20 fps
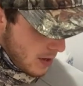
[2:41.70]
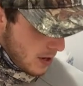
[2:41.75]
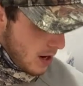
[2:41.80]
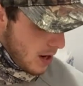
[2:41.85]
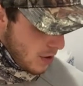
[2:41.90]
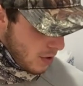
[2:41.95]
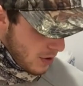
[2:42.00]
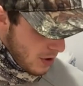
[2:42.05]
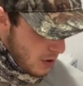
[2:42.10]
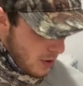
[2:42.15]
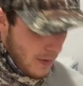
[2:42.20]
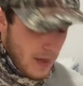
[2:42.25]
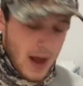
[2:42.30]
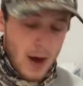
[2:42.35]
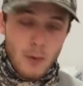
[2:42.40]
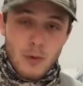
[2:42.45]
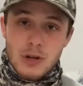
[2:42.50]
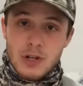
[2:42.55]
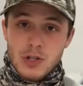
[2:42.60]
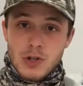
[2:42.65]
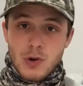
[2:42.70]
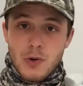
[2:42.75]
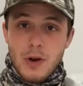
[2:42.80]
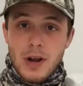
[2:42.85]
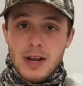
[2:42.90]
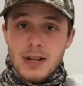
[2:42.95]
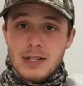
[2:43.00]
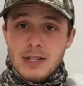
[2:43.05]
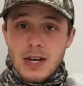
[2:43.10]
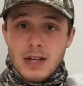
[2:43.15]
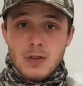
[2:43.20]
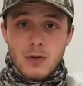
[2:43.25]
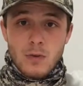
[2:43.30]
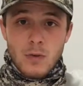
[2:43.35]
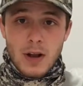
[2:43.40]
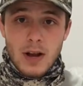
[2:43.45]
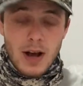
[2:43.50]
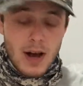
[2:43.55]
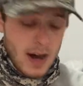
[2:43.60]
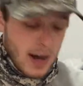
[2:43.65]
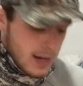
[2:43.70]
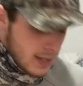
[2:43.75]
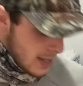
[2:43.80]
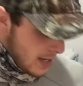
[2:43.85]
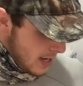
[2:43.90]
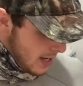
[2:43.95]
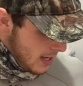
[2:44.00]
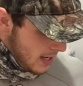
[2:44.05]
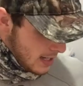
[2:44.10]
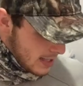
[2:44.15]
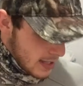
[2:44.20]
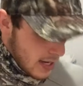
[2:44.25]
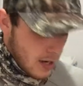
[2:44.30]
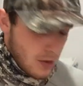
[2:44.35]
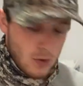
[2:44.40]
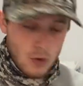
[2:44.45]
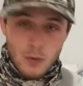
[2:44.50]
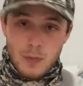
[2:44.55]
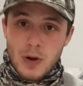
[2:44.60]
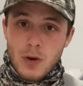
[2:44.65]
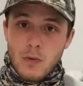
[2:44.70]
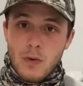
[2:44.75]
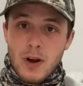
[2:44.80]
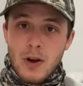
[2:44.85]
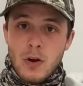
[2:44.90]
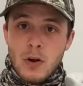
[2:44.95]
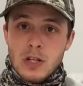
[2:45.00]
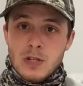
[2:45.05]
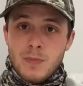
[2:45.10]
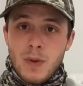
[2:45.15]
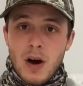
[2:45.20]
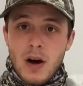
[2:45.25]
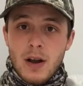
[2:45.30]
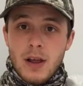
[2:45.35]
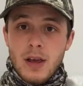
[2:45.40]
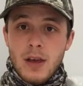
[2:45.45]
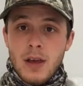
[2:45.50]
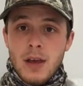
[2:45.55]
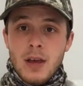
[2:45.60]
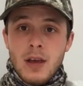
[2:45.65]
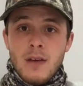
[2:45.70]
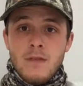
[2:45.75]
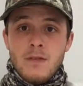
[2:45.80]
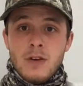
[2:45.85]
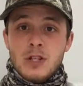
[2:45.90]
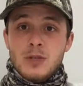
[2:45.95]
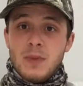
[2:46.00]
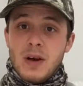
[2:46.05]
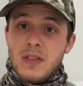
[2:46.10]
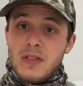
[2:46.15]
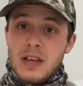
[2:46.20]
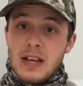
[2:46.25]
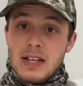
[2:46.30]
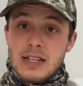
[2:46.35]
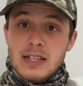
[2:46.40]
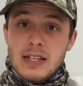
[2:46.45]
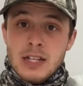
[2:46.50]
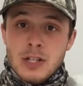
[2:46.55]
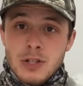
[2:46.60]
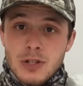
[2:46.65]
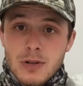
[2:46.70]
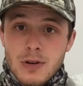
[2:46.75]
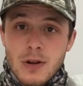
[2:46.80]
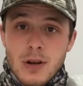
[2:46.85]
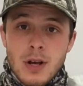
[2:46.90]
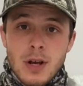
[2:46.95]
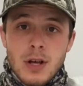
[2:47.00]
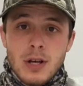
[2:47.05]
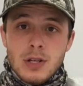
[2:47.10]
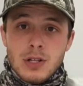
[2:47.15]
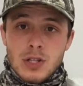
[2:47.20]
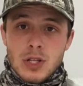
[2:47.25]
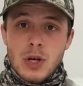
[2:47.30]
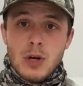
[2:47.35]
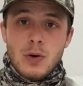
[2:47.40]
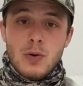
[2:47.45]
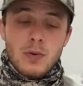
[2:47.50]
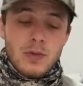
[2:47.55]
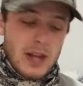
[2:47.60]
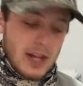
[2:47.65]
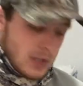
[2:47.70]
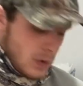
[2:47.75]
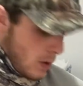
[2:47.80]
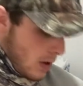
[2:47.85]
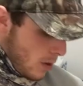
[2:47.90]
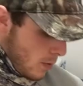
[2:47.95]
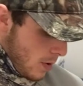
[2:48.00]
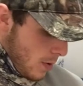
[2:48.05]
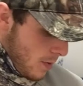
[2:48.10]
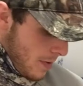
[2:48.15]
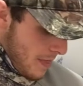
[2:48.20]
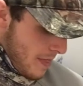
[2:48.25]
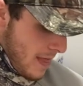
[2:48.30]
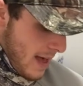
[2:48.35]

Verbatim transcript: the coloring on that one is great. It's got the red eyes. It's got a little bit of red on its body. Fish might think it's injured. So that's why I went with